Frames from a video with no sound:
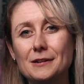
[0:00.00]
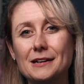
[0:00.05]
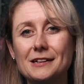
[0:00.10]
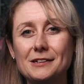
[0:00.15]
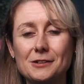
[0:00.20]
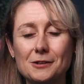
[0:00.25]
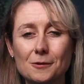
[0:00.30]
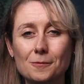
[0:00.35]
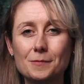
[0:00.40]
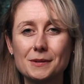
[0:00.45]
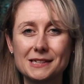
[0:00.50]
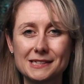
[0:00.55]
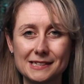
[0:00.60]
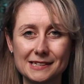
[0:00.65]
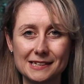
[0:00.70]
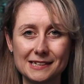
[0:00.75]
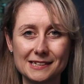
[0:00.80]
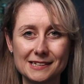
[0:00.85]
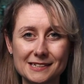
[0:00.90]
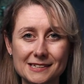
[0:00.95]
and your
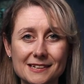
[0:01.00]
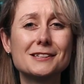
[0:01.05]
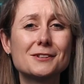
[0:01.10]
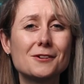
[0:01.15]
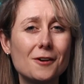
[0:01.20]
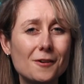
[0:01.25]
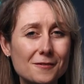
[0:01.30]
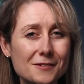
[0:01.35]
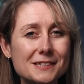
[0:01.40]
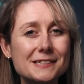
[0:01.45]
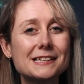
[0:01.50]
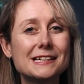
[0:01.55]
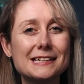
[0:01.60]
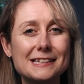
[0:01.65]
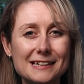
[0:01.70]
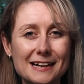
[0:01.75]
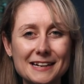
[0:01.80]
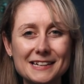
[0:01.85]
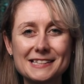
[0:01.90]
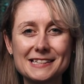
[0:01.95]
business. It's obviously
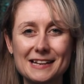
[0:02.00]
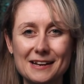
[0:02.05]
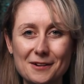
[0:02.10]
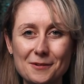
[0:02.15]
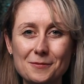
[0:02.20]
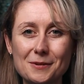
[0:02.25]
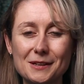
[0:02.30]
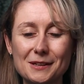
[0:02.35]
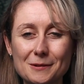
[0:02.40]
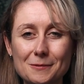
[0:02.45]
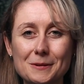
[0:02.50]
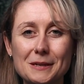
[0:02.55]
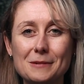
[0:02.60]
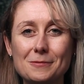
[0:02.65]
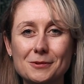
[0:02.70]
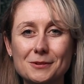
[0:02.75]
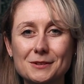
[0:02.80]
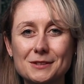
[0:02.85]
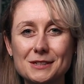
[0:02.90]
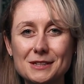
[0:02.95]
nice to help other
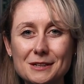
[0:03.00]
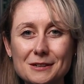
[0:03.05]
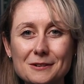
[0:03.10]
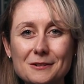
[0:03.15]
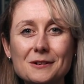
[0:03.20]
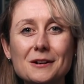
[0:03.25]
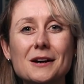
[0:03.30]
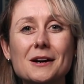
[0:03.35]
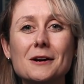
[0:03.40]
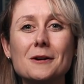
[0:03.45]
people too,